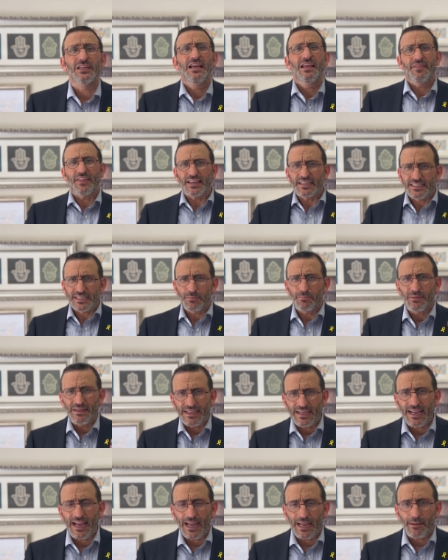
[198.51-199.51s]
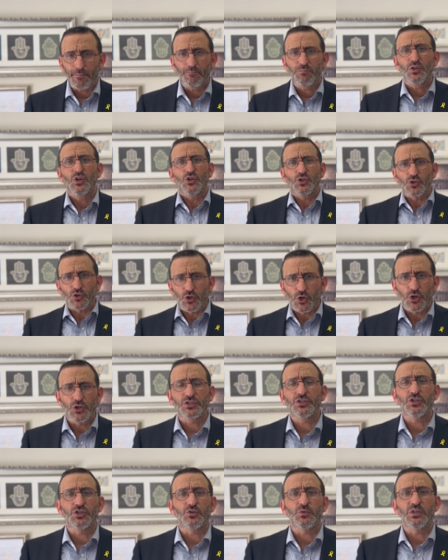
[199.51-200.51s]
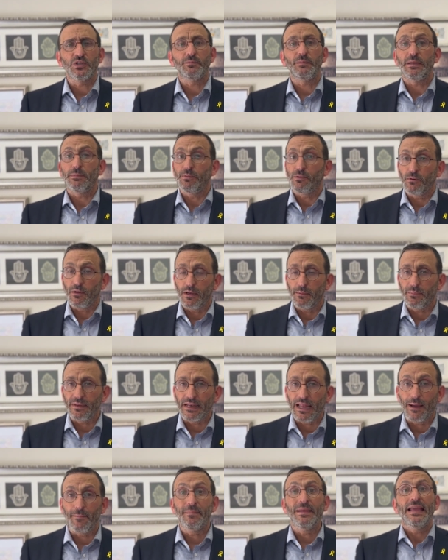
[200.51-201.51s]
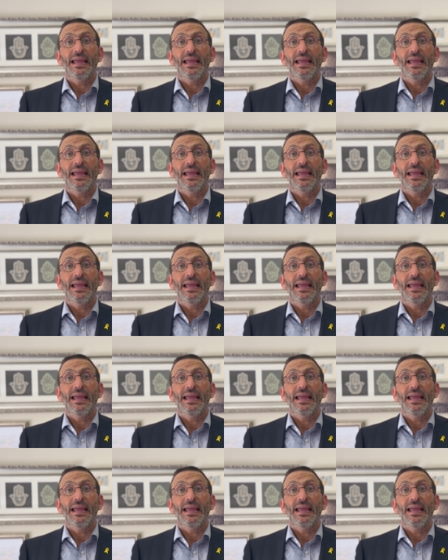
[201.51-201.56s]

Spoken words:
They simply came to curse the Jewish people, Bilam,